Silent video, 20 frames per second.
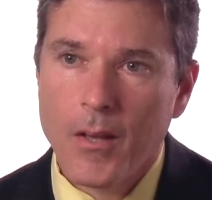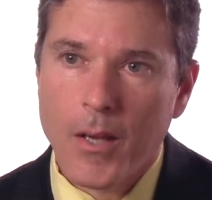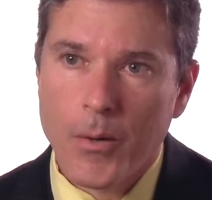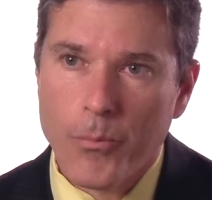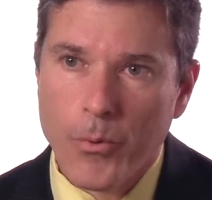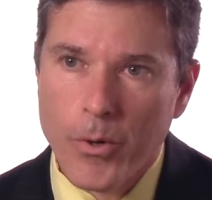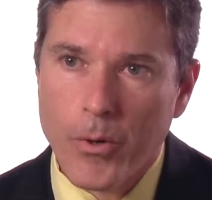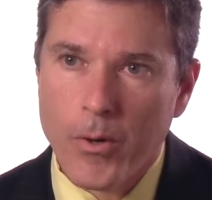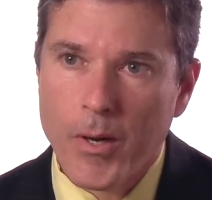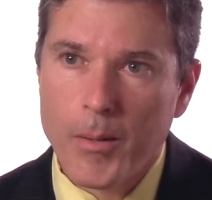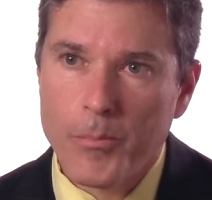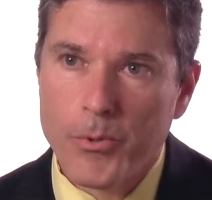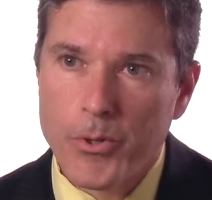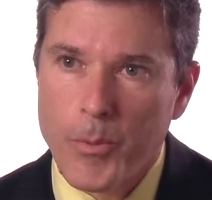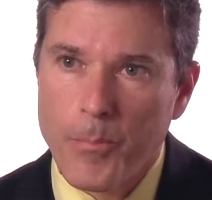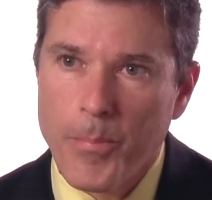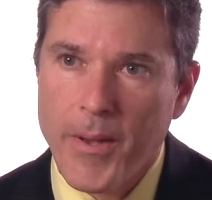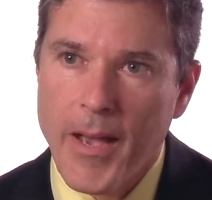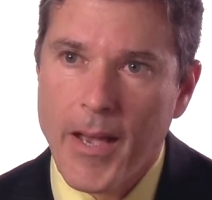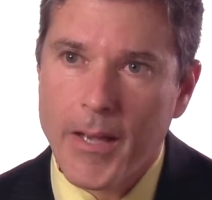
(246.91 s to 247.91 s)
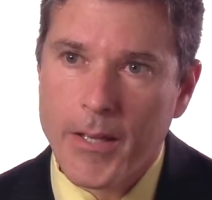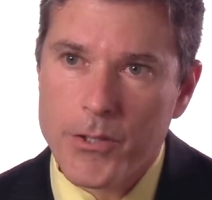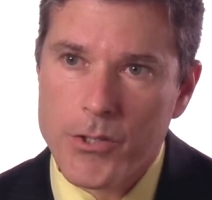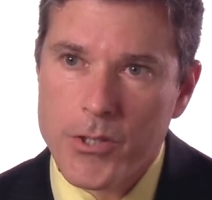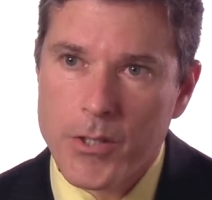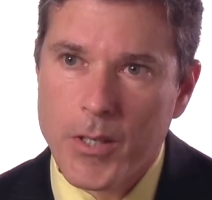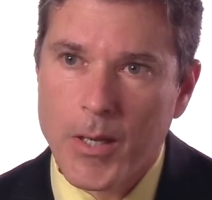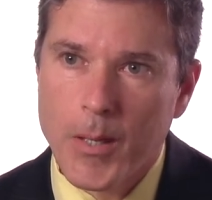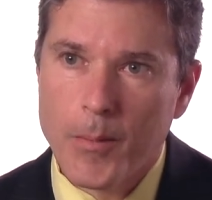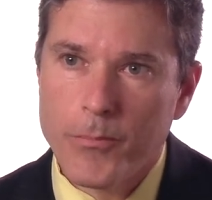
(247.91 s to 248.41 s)
and we were able to
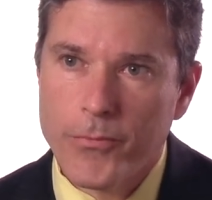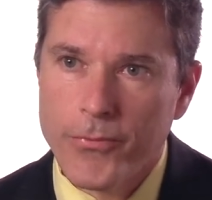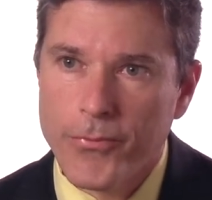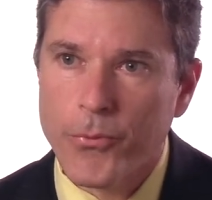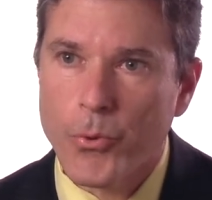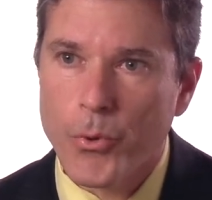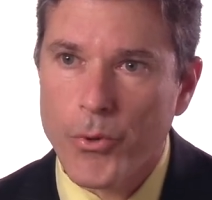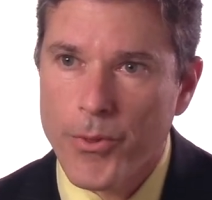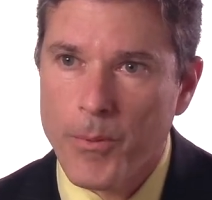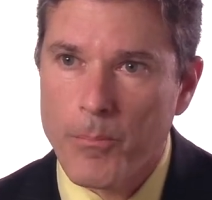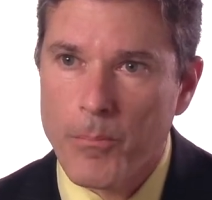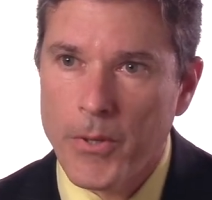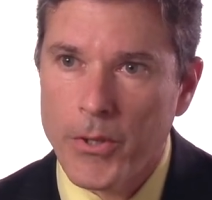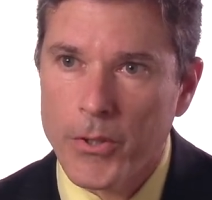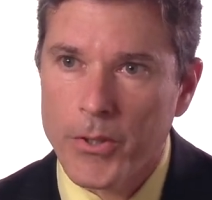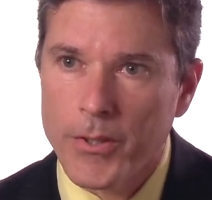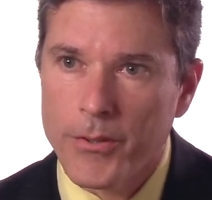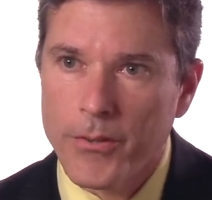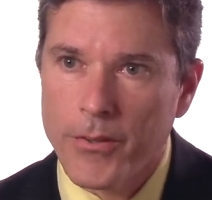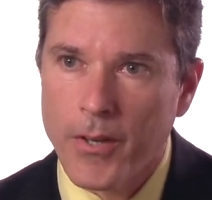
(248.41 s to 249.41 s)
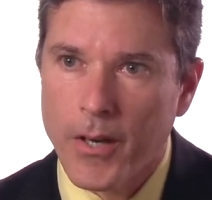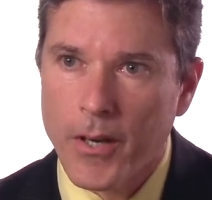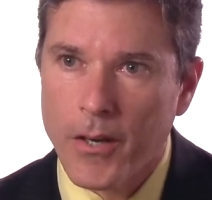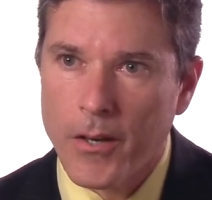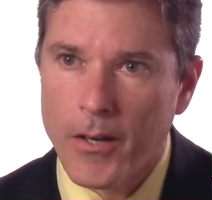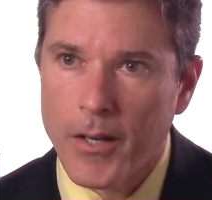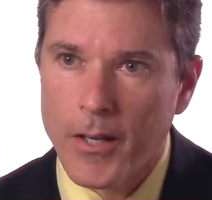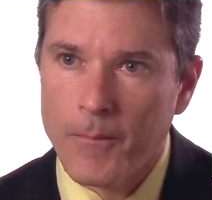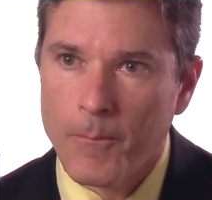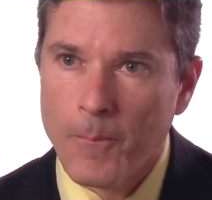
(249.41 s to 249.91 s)
package it up for the
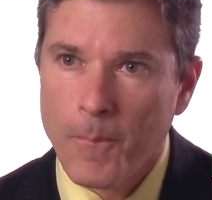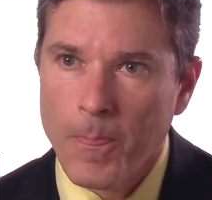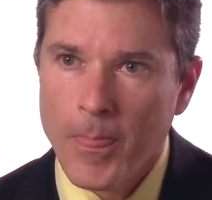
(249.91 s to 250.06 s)
military,